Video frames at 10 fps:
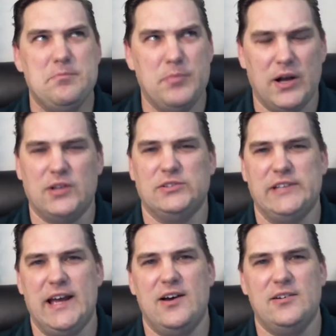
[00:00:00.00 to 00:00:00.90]
buckle
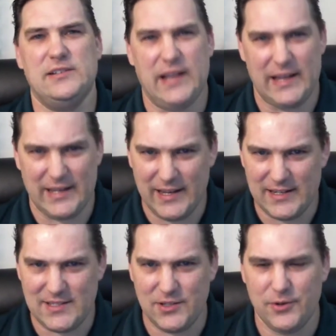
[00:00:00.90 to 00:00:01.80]
down and
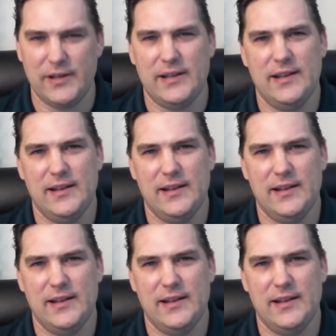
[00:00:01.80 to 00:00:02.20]
get to it.